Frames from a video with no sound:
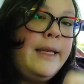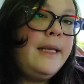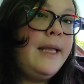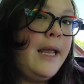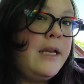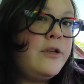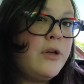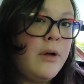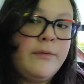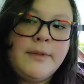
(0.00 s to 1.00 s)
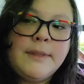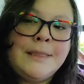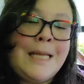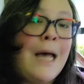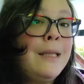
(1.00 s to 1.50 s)
a gauge of
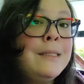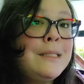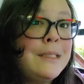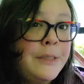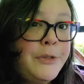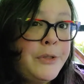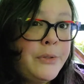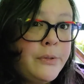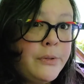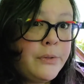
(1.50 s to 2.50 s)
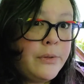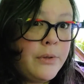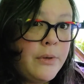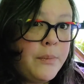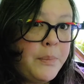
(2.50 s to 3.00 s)
9 stitches
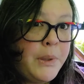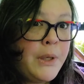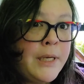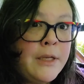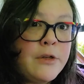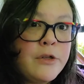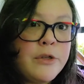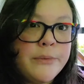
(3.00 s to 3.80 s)
per inch.